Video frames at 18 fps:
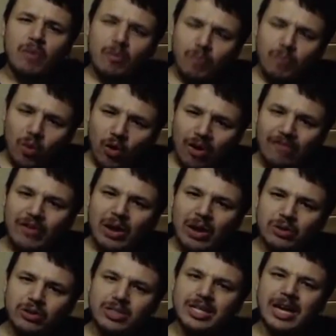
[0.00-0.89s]
more
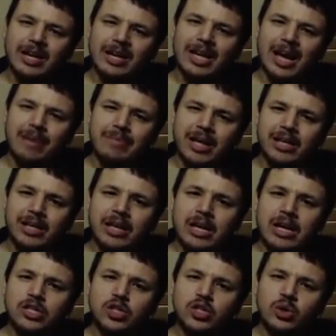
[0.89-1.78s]
voters can come in
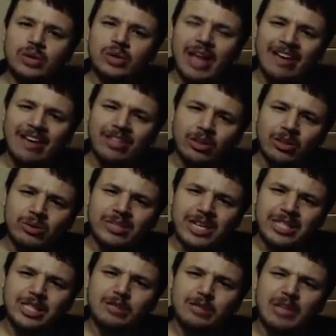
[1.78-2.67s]
to
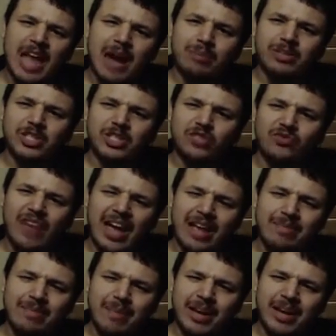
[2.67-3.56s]
dilute established
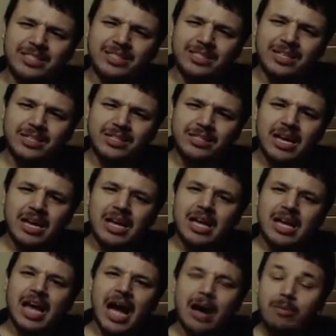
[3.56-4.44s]
fan bases,
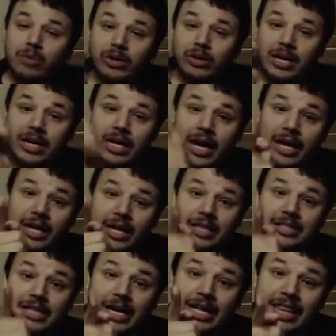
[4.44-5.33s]
I'm gonna get
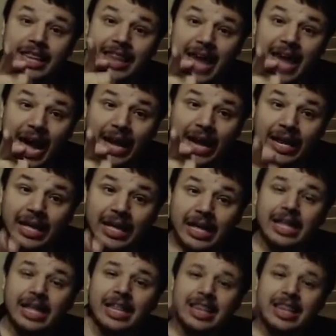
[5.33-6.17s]
into that.